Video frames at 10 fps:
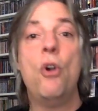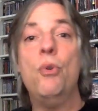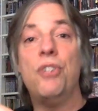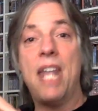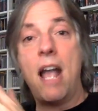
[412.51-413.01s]

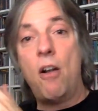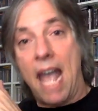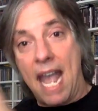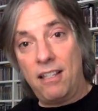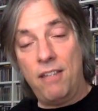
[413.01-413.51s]
who's now
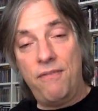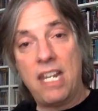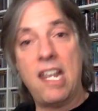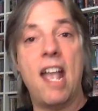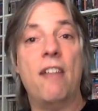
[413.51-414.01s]
active
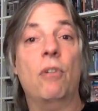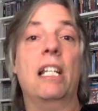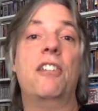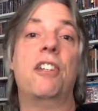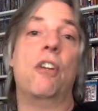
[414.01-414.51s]
again
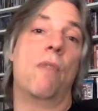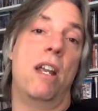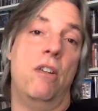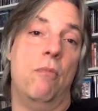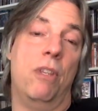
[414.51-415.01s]
releasing
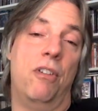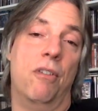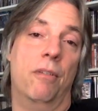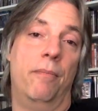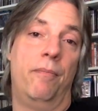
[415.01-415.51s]
great new material.